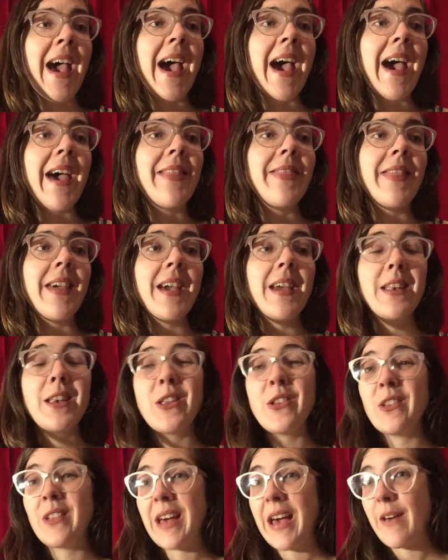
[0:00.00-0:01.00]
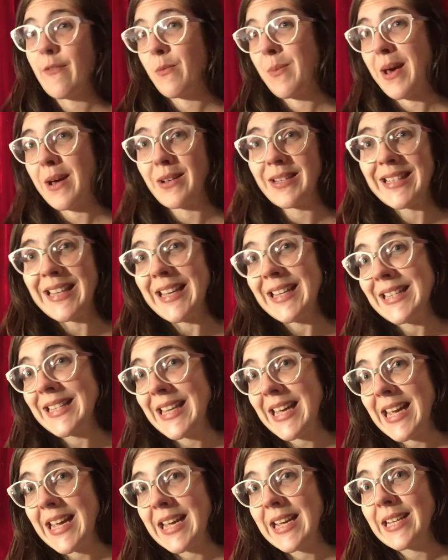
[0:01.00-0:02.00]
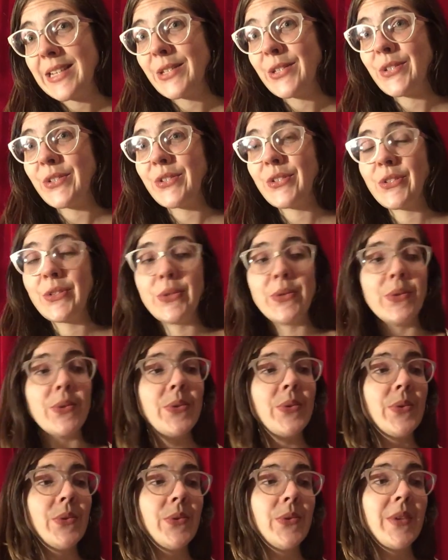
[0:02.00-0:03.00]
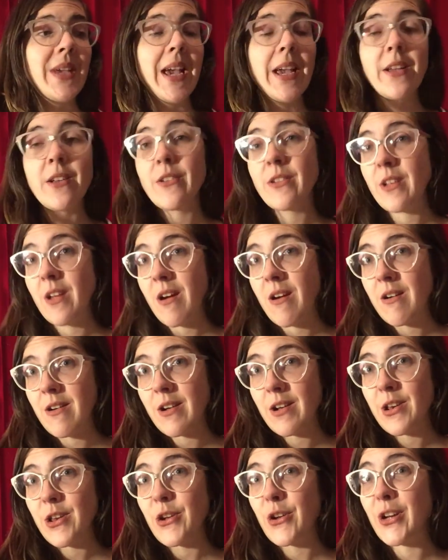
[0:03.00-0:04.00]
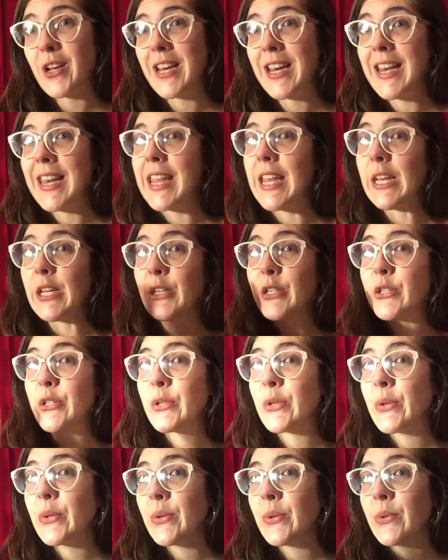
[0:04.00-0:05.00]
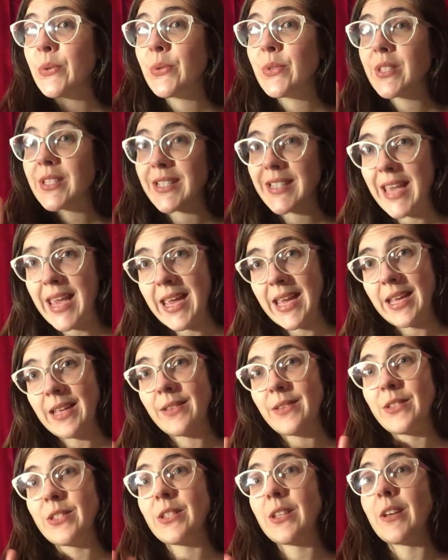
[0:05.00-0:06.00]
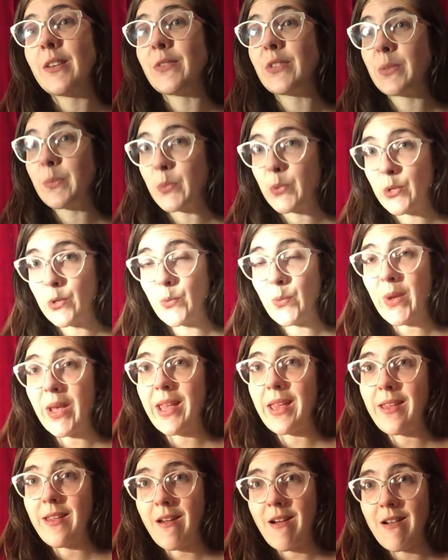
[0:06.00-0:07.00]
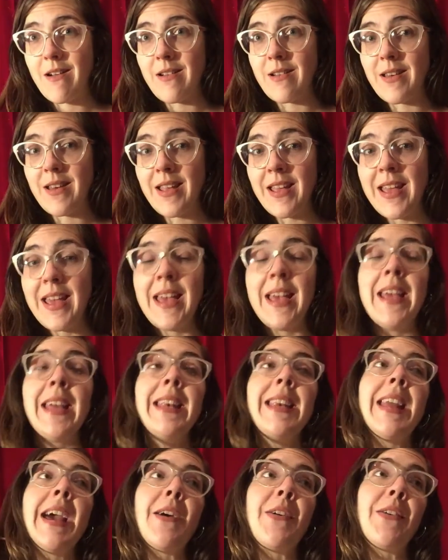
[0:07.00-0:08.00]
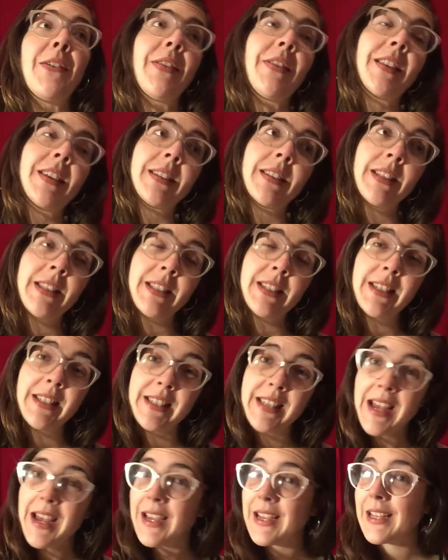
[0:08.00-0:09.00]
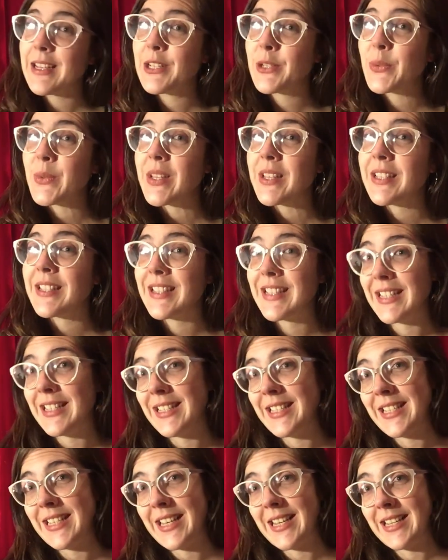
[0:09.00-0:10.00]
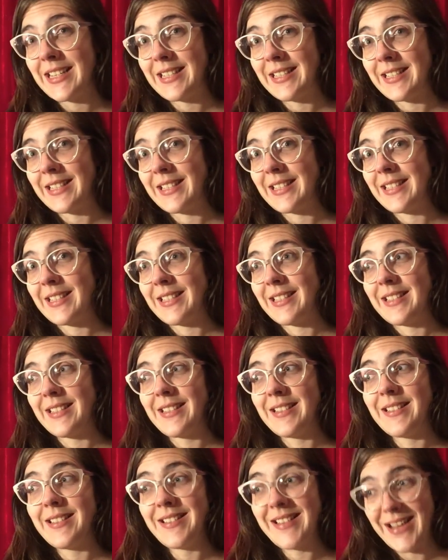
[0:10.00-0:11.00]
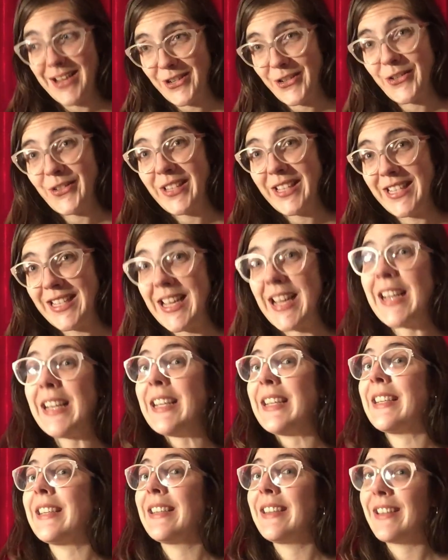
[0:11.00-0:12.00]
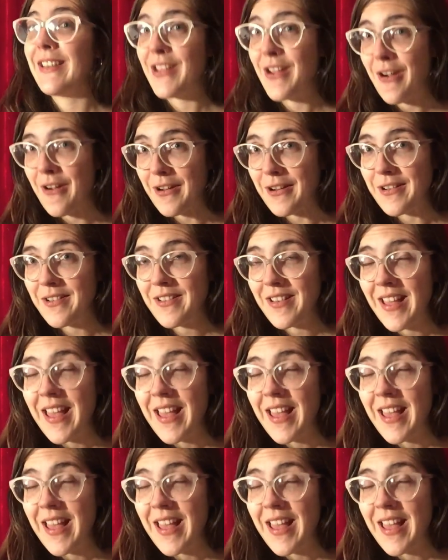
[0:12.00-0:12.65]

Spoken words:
and then you'll have about 10 days to get your yarn. You're going to need 2 skeins of sport weight yarn. Now, this is designed with Tintika's naturally dyed yarn,